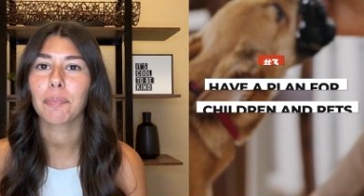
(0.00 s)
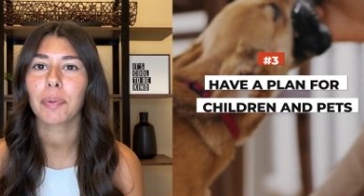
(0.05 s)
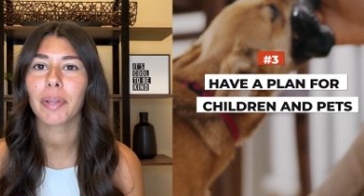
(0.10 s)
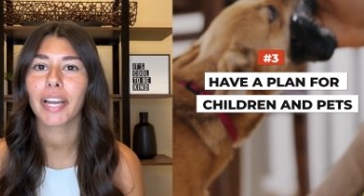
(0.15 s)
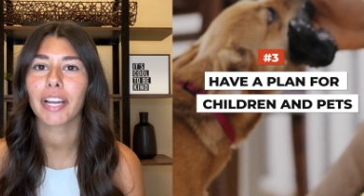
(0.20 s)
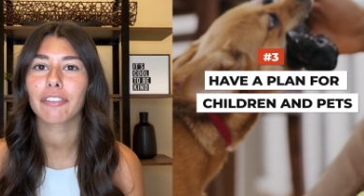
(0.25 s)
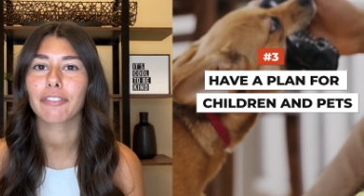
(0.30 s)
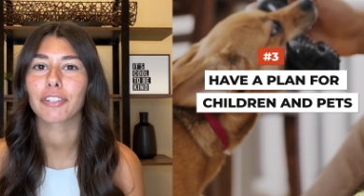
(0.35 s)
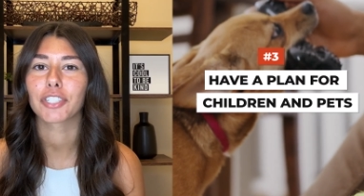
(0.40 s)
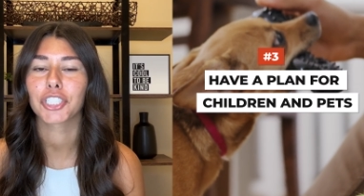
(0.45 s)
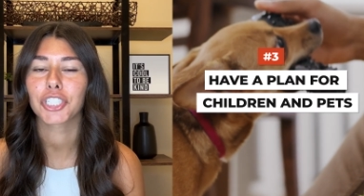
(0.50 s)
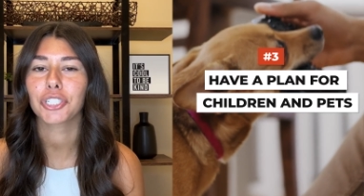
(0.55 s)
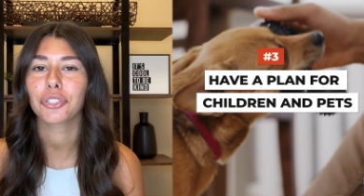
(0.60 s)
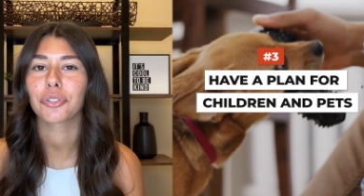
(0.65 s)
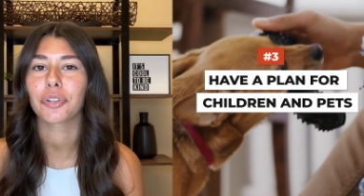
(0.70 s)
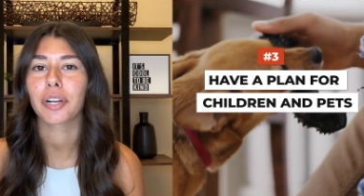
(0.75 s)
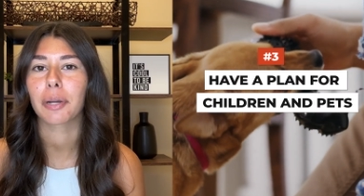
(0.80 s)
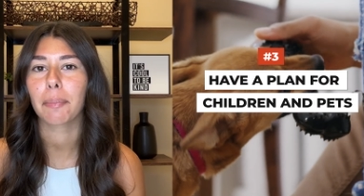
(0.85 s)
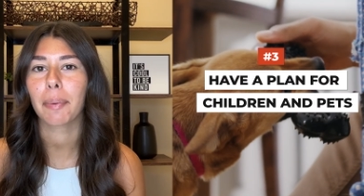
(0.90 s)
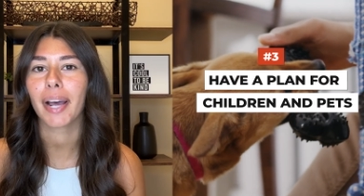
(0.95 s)
plan for
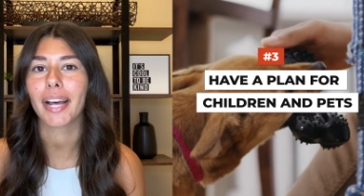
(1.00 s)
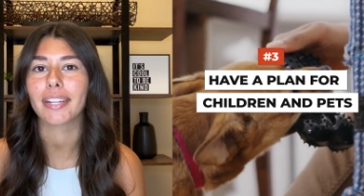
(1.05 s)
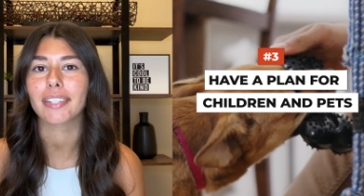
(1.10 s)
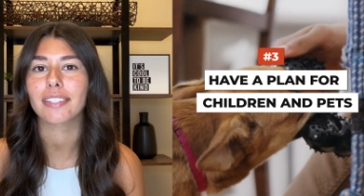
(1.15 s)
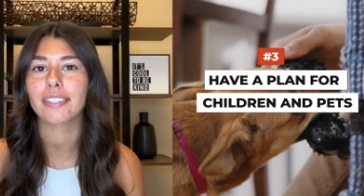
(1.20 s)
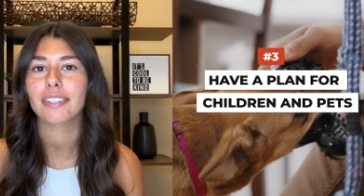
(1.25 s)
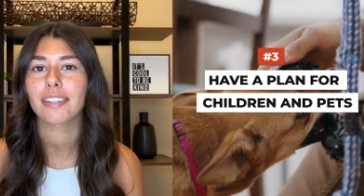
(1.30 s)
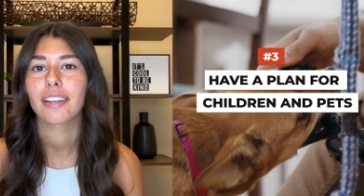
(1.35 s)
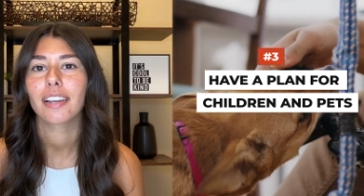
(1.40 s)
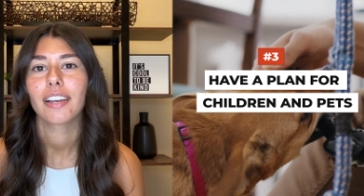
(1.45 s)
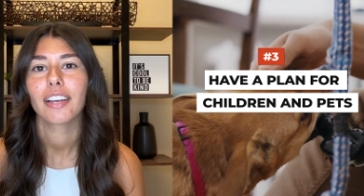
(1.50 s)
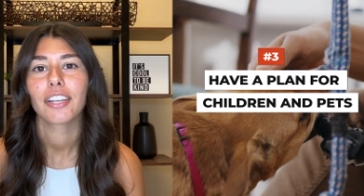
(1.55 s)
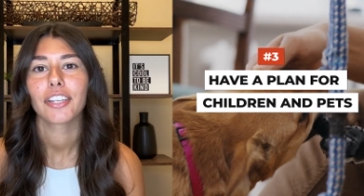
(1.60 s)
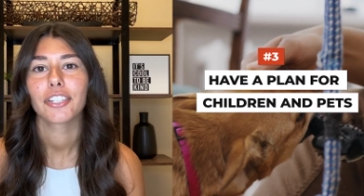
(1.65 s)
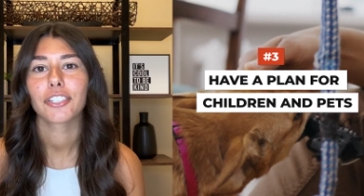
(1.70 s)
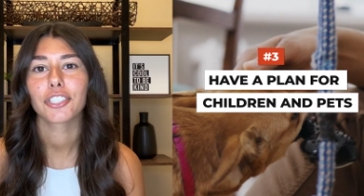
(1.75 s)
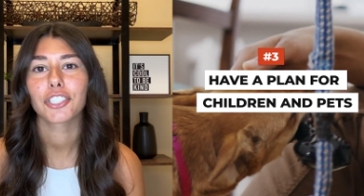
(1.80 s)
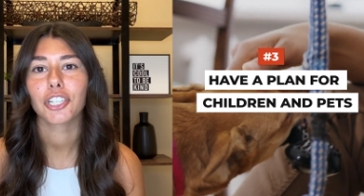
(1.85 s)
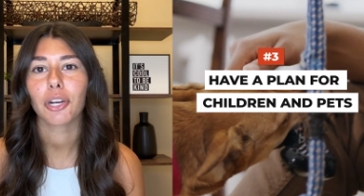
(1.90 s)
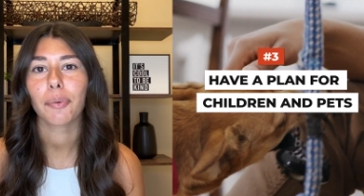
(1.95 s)
children and pets.
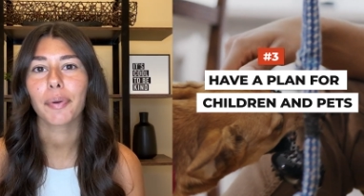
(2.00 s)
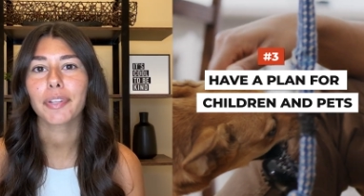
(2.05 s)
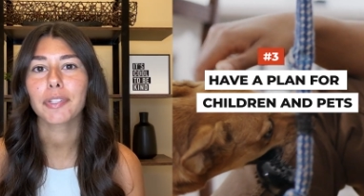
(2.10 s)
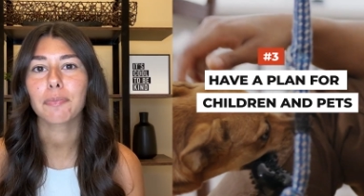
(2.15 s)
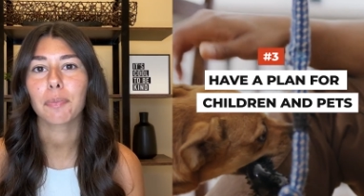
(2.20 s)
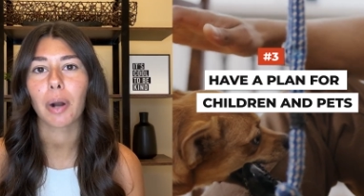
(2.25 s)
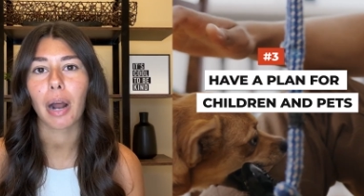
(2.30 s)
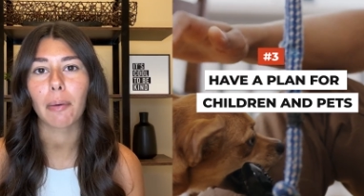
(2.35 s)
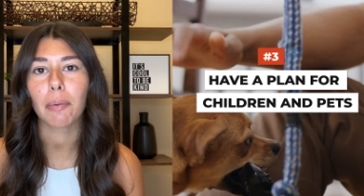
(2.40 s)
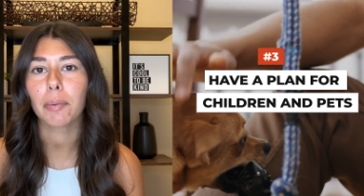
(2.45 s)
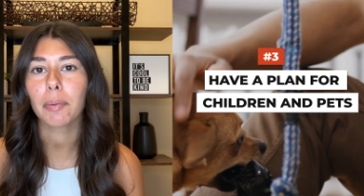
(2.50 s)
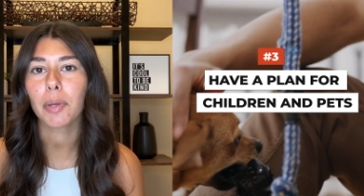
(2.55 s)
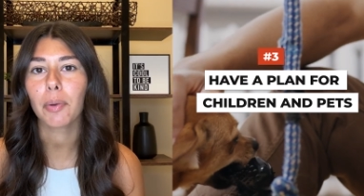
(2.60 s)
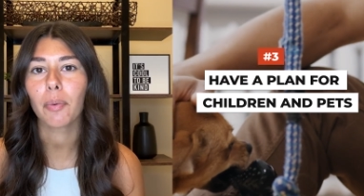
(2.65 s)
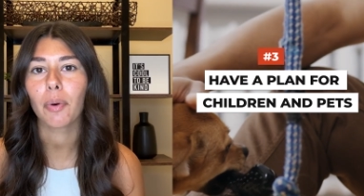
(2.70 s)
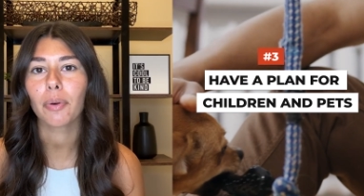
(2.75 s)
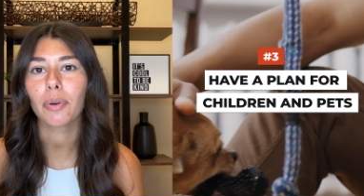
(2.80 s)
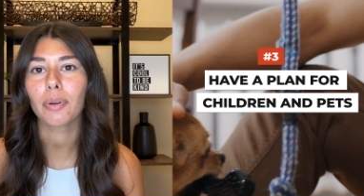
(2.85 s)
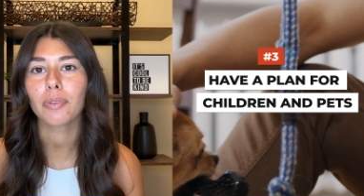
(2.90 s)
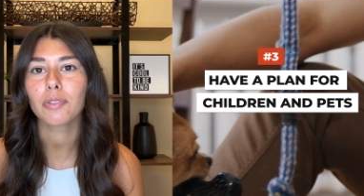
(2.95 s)
Your showings probably
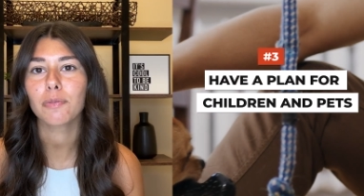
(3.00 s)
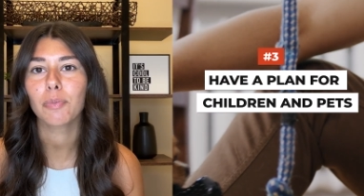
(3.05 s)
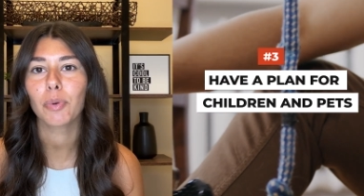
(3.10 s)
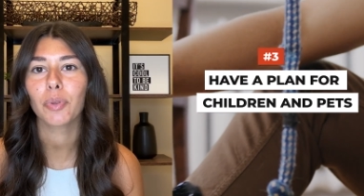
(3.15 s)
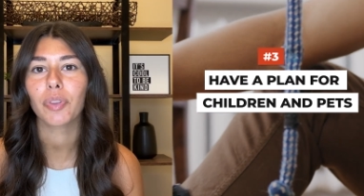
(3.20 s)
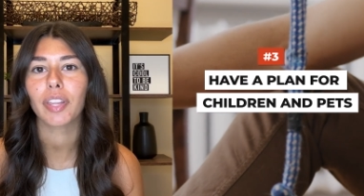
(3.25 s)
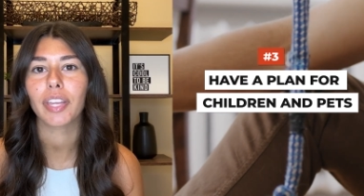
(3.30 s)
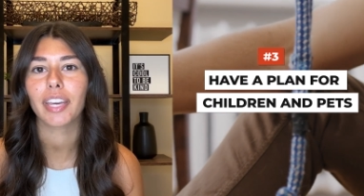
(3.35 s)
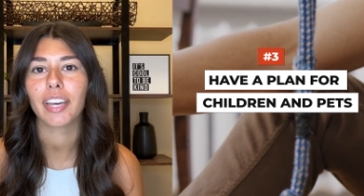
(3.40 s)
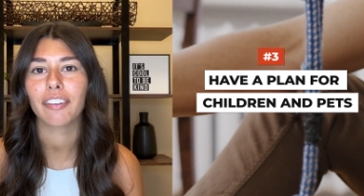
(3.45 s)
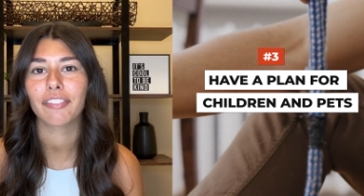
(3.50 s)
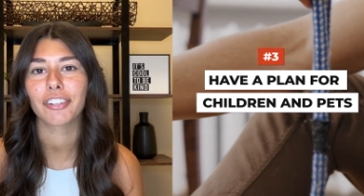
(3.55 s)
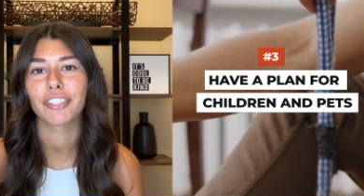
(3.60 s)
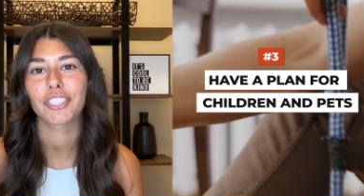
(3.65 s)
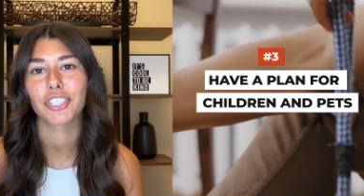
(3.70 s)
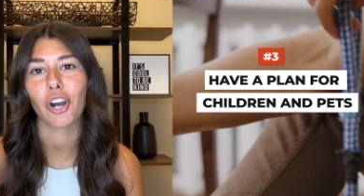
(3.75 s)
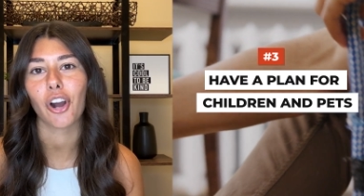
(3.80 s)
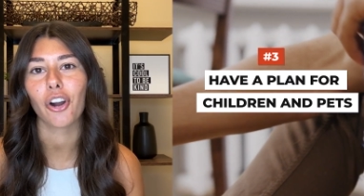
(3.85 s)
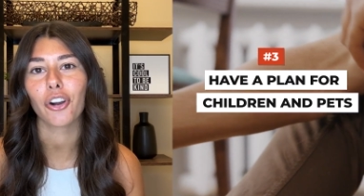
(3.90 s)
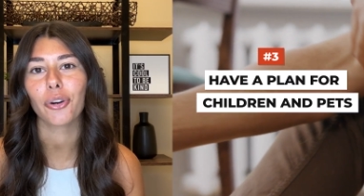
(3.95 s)
won't go smoothly if your
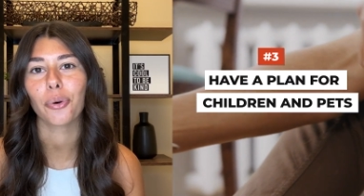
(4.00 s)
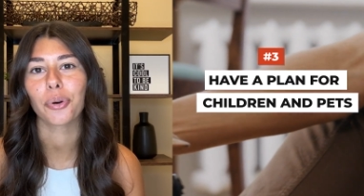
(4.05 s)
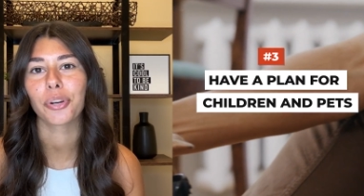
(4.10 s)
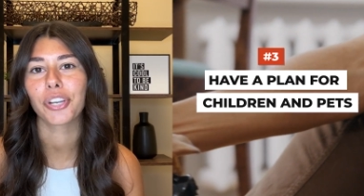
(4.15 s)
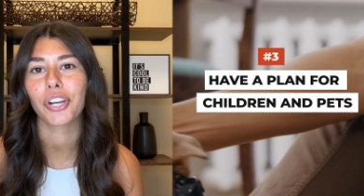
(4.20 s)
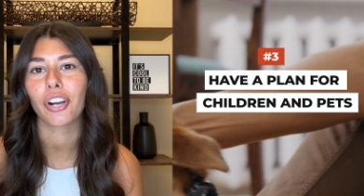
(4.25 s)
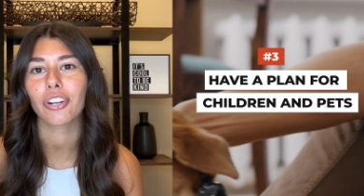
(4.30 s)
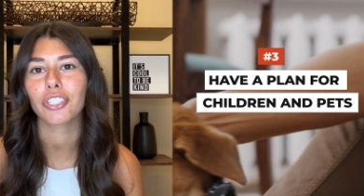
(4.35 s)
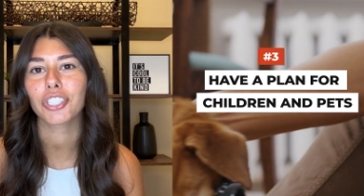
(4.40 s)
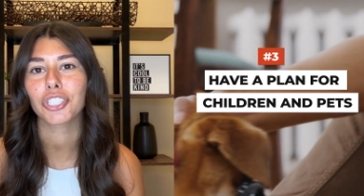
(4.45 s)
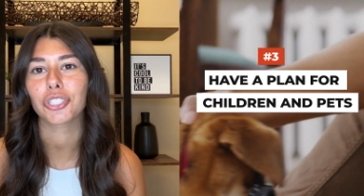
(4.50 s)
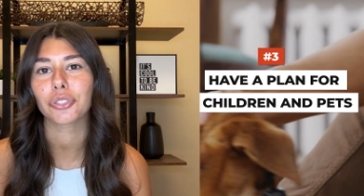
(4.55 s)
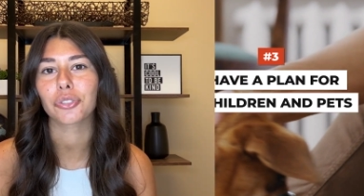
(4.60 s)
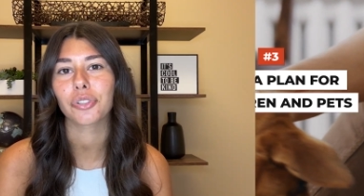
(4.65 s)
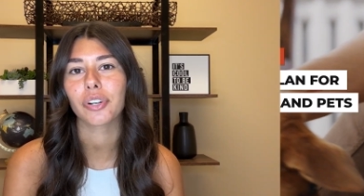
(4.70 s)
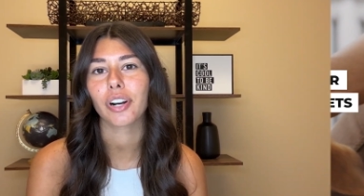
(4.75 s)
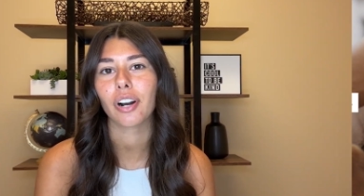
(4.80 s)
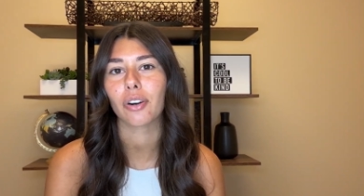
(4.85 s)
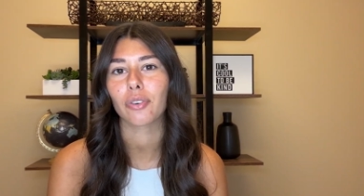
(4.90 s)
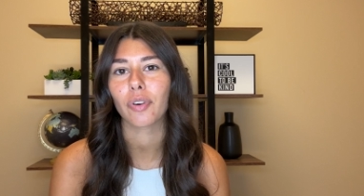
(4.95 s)
dog or young
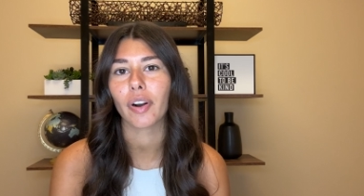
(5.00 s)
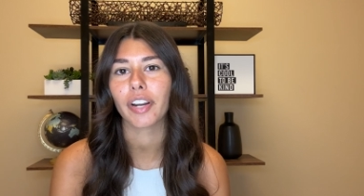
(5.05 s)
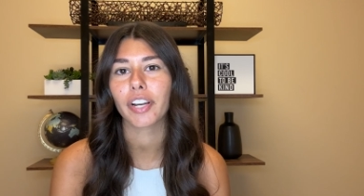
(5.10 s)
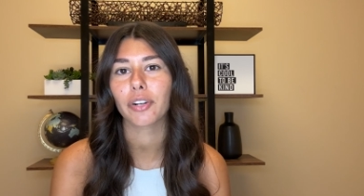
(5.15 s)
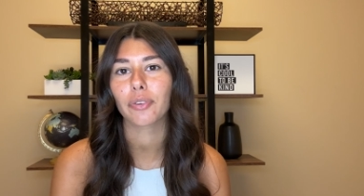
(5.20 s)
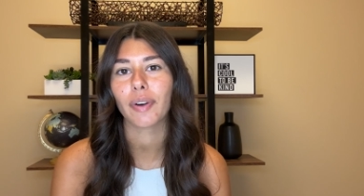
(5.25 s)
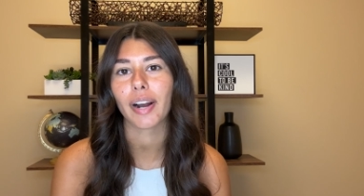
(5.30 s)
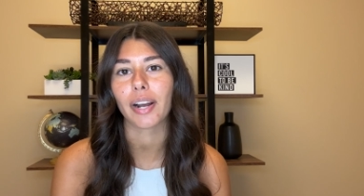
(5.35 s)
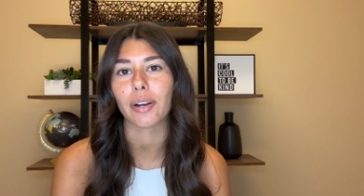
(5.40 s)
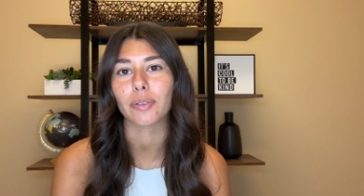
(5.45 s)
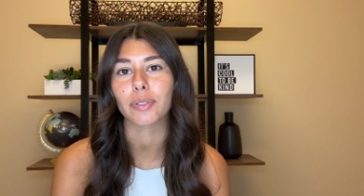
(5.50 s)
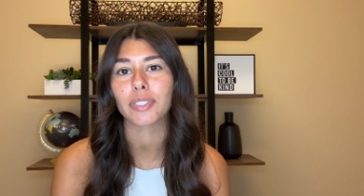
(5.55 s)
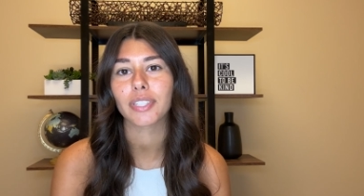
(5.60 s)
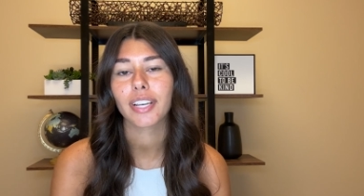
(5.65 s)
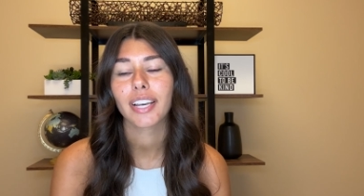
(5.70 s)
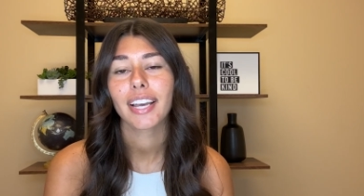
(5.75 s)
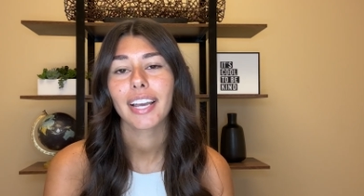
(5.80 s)
children are running around.